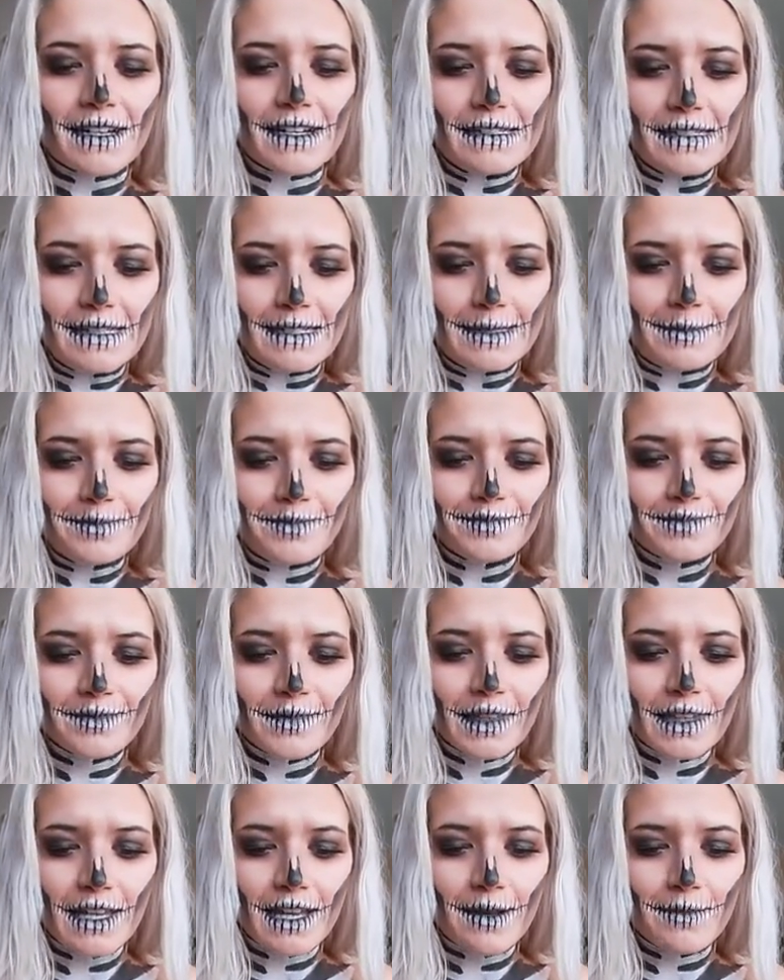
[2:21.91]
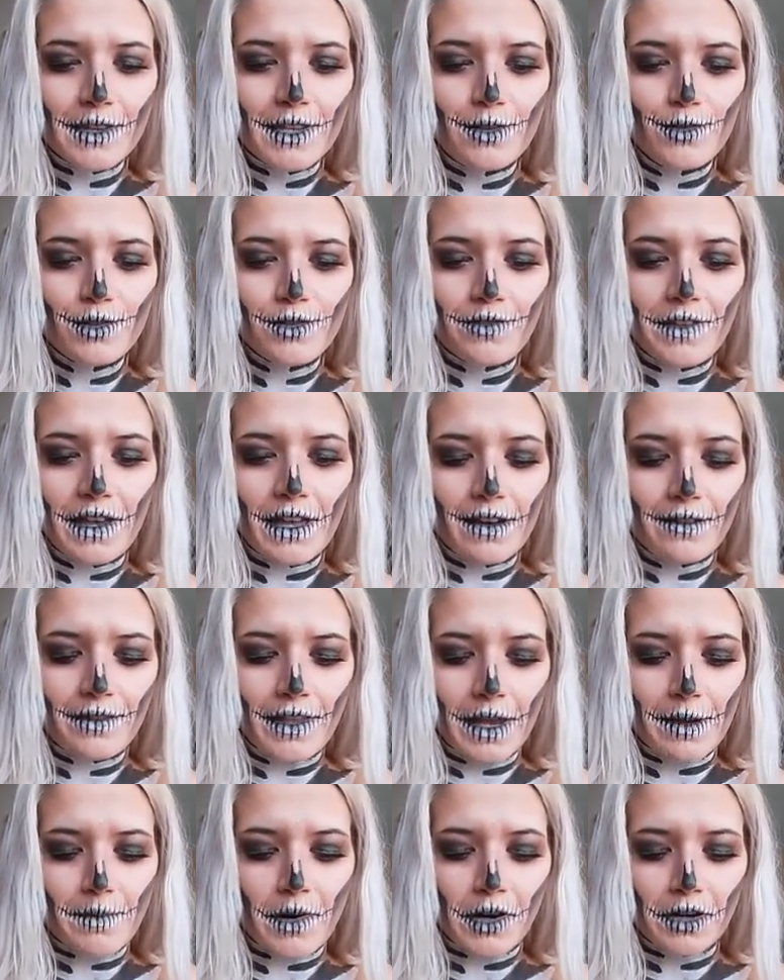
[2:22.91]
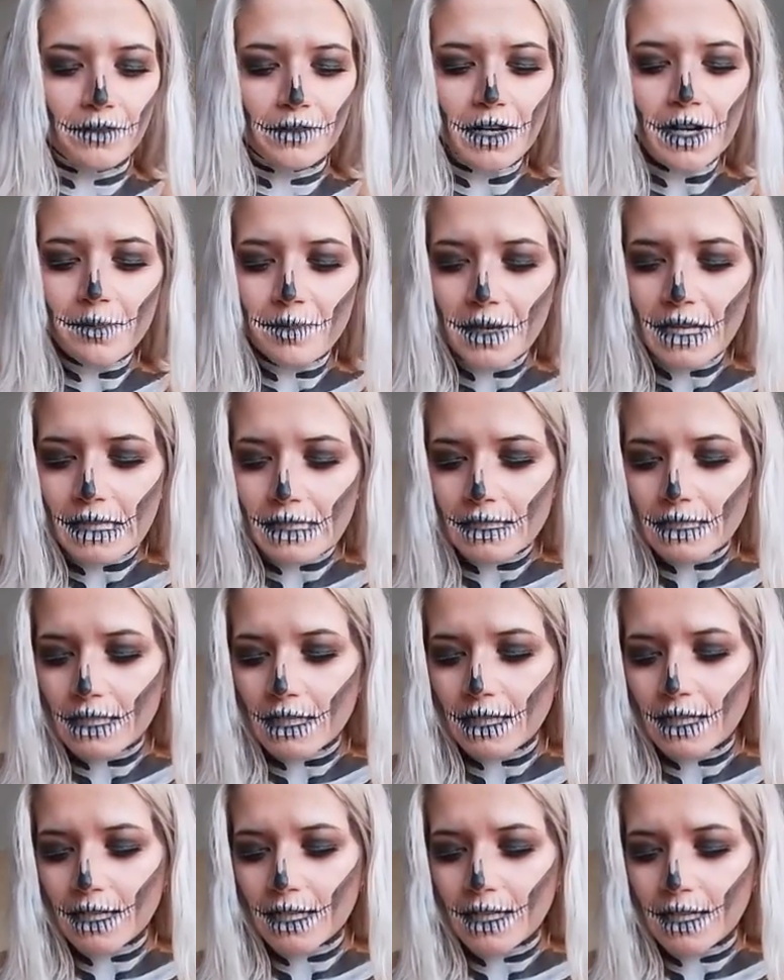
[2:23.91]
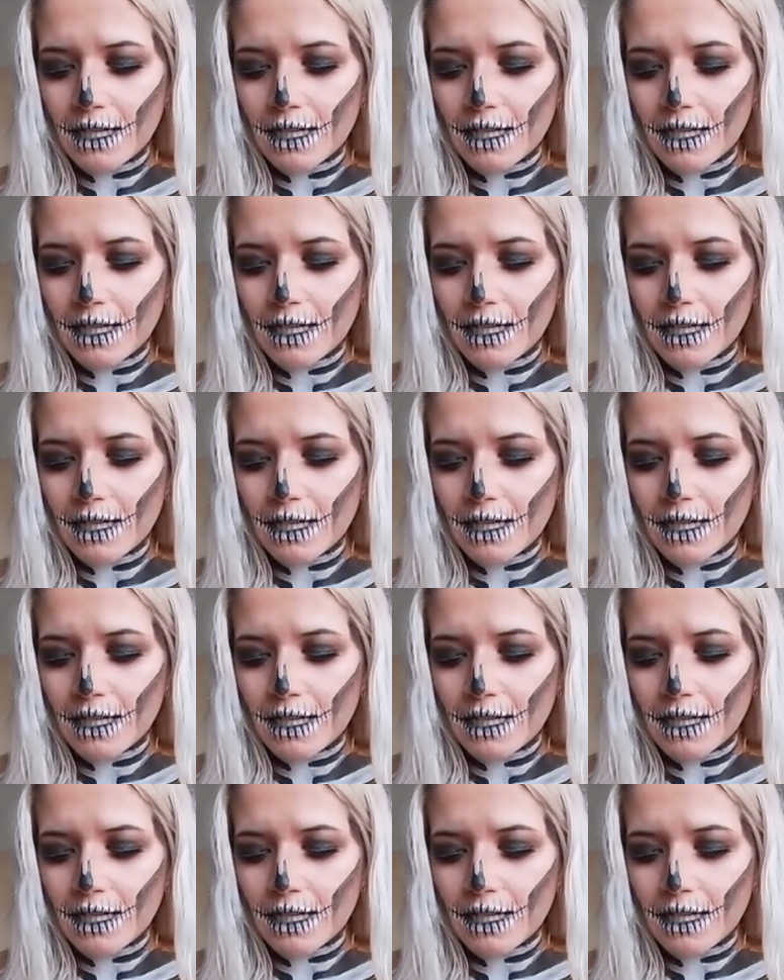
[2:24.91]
I'm a huge fan of like margarita pizza,